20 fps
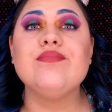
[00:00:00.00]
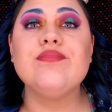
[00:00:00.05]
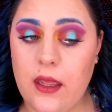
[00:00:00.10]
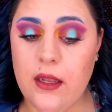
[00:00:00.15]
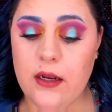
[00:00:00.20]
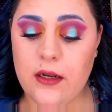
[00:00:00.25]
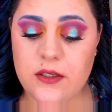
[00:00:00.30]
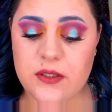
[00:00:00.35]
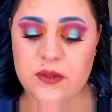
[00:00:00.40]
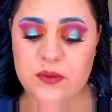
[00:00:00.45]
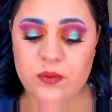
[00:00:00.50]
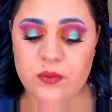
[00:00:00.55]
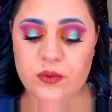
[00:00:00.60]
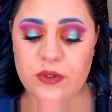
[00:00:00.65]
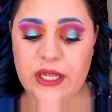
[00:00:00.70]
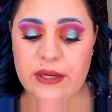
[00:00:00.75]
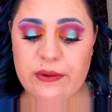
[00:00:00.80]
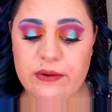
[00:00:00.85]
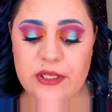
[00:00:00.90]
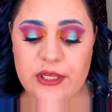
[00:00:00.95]
it is
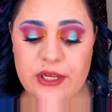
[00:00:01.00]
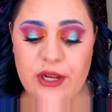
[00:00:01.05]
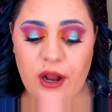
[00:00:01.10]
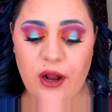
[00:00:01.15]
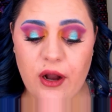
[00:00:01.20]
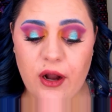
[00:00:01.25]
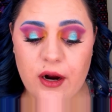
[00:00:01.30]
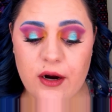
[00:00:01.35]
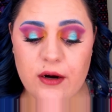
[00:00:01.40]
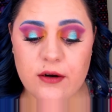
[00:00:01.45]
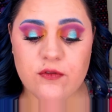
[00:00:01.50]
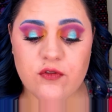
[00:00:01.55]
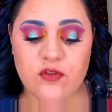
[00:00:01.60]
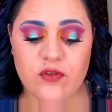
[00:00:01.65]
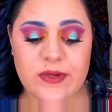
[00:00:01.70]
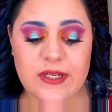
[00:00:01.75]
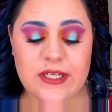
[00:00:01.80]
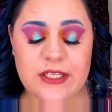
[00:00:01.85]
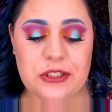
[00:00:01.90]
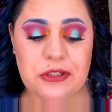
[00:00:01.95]
really hard for
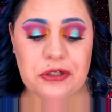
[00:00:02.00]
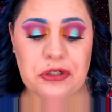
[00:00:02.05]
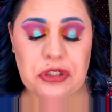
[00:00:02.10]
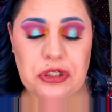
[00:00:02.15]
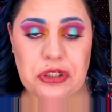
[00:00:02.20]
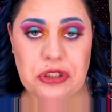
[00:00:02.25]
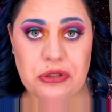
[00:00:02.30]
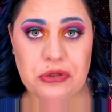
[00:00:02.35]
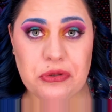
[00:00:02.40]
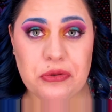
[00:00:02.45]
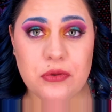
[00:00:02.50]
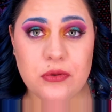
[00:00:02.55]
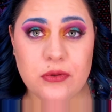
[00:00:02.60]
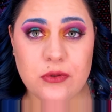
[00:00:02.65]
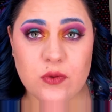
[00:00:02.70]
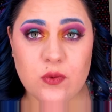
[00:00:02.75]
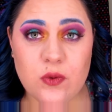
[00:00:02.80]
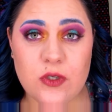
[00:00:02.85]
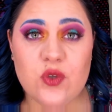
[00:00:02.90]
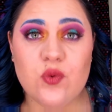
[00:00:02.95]
me to
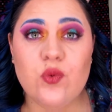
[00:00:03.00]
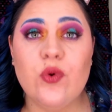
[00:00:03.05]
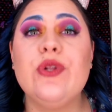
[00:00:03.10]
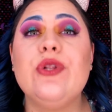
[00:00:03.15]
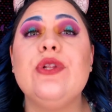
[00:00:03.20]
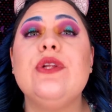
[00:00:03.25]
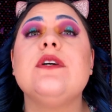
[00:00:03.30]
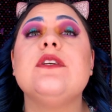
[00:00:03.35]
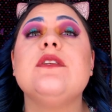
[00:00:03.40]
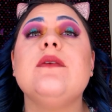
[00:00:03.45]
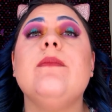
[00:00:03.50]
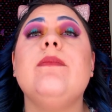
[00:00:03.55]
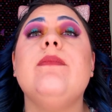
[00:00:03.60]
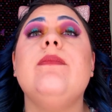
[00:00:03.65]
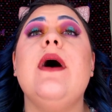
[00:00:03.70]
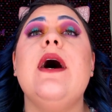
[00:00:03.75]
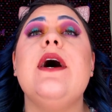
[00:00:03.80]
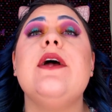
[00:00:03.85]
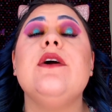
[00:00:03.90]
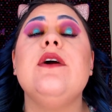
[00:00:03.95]
choose which one looks
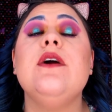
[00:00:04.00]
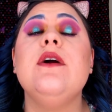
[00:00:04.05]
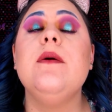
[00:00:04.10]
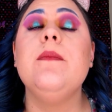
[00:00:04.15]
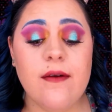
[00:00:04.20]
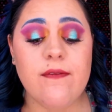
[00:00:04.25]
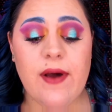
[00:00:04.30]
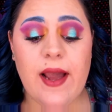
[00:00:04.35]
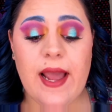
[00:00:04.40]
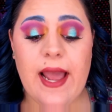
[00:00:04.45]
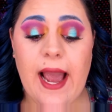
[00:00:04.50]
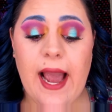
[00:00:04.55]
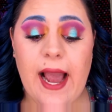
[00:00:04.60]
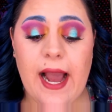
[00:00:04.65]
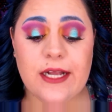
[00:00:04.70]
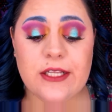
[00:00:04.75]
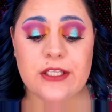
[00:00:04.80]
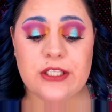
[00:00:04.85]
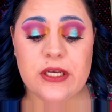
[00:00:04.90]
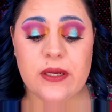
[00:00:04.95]
better. If I
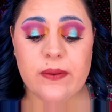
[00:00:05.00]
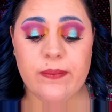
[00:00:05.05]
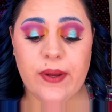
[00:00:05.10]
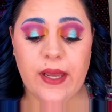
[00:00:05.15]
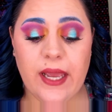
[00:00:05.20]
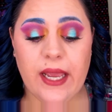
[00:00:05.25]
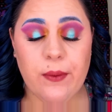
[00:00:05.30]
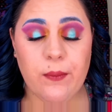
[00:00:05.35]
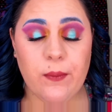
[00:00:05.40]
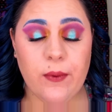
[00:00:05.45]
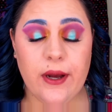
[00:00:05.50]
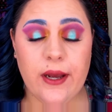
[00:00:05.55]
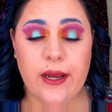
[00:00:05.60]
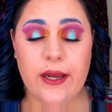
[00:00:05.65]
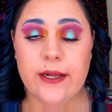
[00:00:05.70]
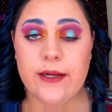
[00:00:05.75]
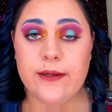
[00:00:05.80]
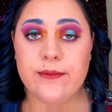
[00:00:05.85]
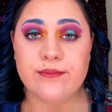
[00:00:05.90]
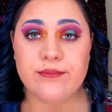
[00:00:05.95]
had to pick
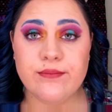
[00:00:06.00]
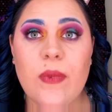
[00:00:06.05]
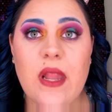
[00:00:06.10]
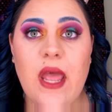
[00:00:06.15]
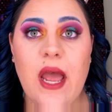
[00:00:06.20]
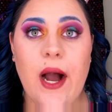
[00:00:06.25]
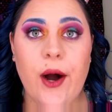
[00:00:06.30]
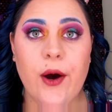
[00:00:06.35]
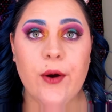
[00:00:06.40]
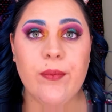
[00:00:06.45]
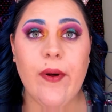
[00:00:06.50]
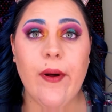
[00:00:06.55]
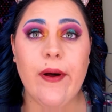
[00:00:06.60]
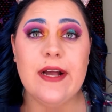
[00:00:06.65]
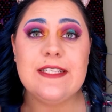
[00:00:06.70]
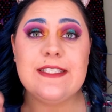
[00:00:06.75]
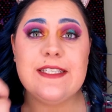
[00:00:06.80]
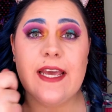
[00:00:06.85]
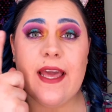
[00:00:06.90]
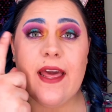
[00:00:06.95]
one, I would
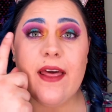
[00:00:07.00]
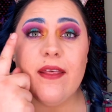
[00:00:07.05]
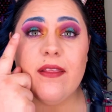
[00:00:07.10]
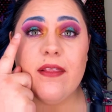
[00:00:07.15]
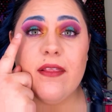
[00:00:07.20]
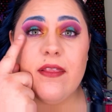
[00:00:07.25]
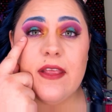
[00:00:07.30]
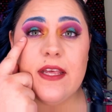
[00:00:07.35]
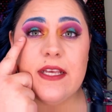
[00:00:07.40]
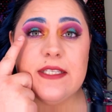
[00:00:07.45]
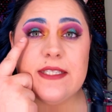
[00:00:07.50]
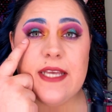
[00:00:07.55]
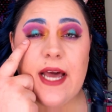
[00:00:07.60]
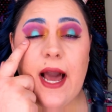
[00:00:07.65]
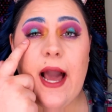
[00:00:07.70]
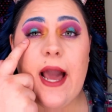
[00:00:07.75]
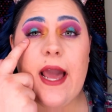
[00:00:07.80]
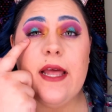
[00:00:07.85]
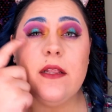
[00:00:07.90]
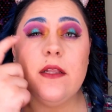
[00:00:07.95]
probably say this
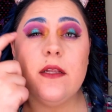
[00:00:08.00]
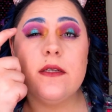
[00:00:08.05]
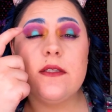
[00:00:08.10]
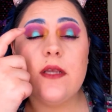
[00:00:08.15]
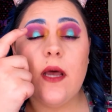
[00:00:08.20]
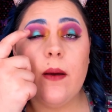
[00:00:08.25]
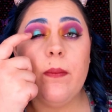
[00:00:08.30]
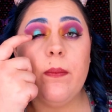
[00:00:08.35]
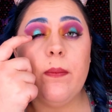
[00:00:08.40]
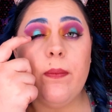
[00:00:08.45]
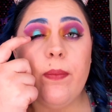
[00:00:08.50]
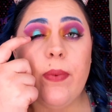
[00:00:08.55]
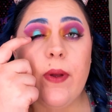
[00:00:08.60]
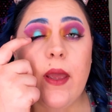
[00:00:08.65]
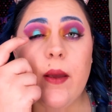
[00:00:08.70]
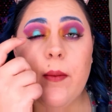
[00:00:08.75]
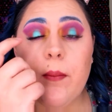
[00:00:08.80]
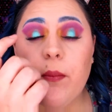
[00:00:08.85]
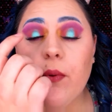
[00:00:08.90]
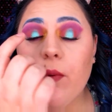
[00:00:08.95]
eye looks a
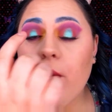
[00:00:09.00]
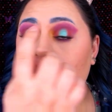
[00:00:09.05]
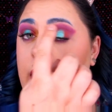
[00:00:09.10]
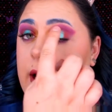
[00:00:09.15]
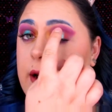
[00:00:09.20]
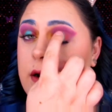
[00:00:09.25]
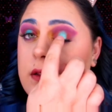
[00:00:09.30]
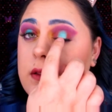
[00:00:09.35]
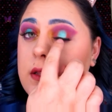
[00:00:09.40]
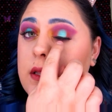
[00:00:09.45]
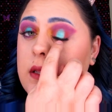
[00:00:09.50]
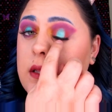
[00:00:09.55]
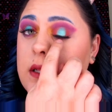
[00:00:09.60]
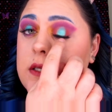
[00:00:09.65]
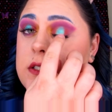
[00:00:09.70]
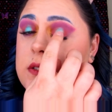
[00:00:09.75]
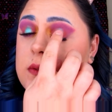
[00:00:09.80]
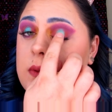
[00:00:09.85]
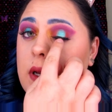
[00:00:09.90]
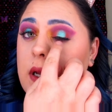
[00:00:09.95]
bit brighter than
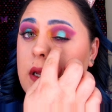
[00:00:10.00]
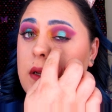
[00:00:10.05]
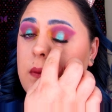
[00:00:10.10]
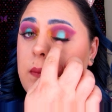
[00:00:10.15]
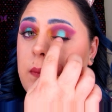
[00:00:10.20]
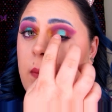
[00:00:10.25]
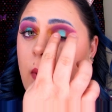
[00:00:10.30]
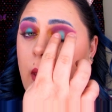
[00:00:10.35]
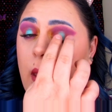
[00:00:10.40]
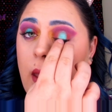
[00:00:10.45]
this one.